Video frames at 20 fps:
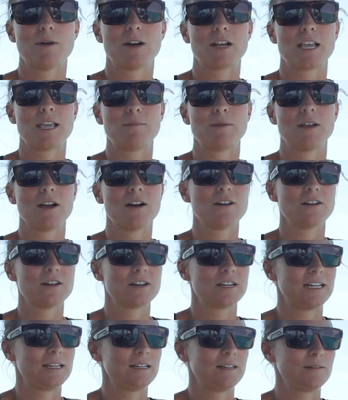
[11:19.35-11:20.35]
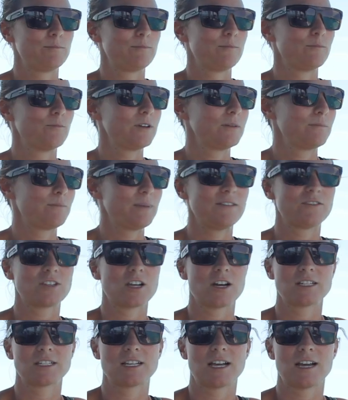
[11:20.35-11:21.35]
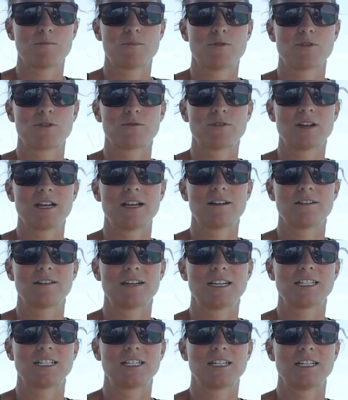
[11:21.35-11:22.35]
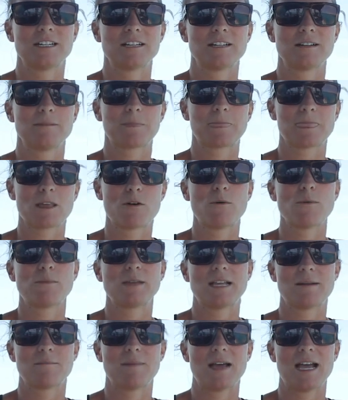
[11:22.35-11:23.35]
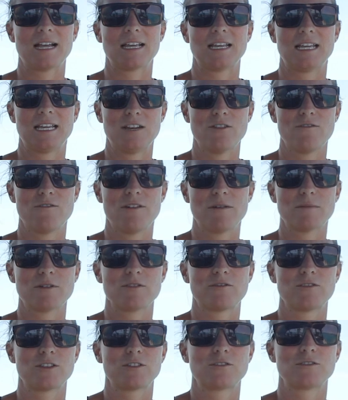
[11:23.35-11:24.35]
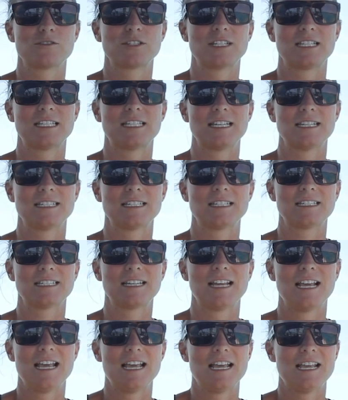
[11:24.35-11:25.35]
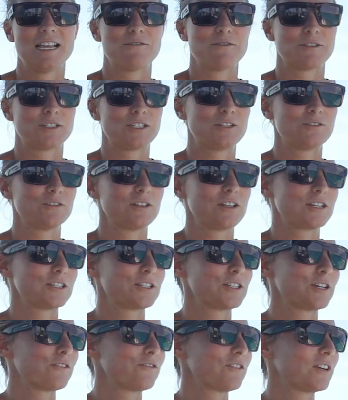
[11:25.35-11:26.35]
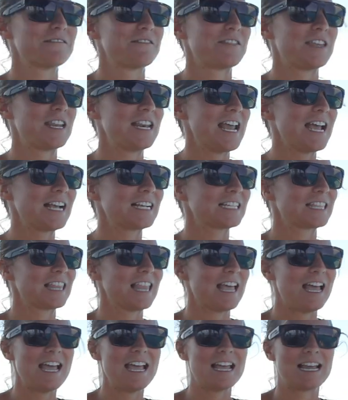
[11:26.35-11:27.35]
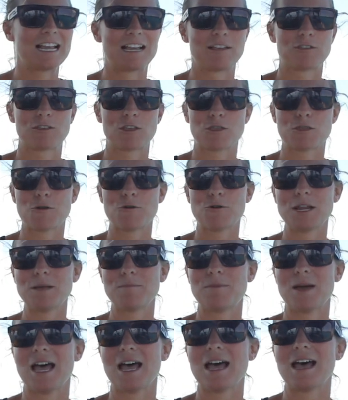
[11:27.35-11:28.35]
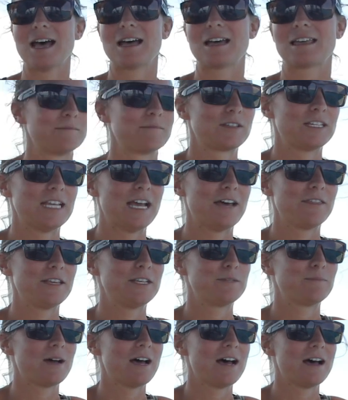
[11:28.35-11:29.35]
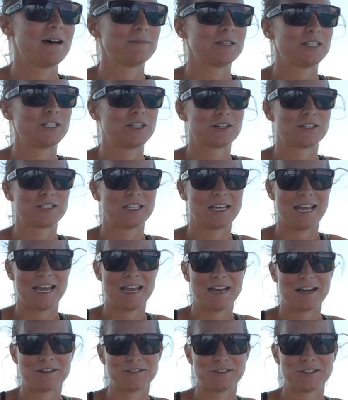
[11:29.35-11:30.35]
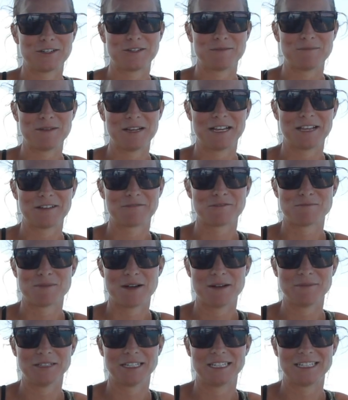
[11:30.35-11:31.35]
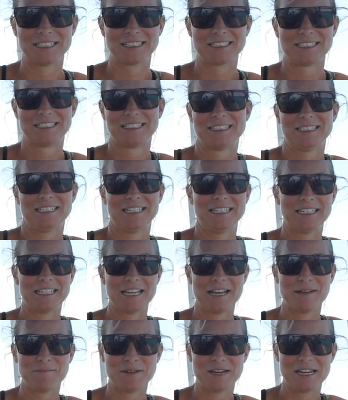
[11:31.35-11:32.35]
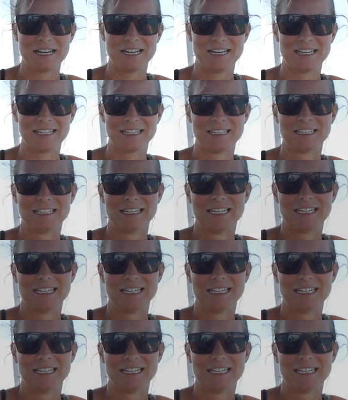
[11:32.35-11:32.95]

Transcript: keeping on, and Beef's got his eye on Puerto Rico next year, or when we come back in November for the cruising season. He wants to do a lot of surfing. The next leg, the thorny path, Southeast Bahamas, Turks and Caicos to Dominican Republic. It's happening.